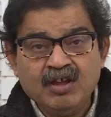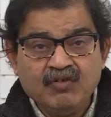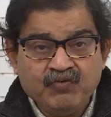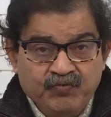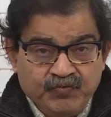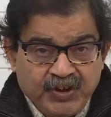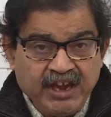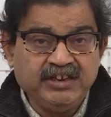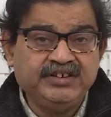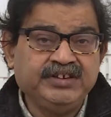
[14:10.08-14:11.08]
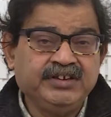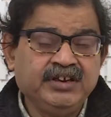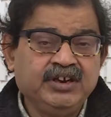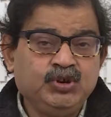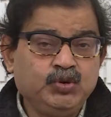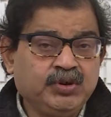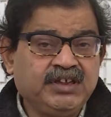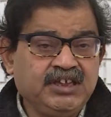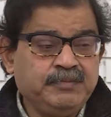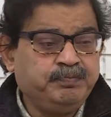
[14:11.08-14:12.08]
failed to
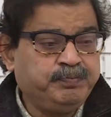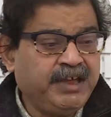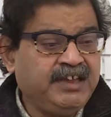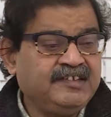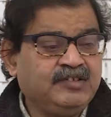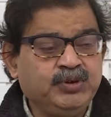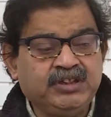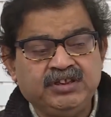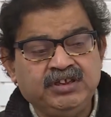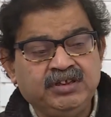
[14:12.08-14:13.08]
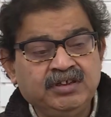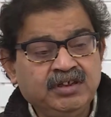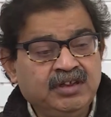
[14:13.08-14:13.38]
keep pace with the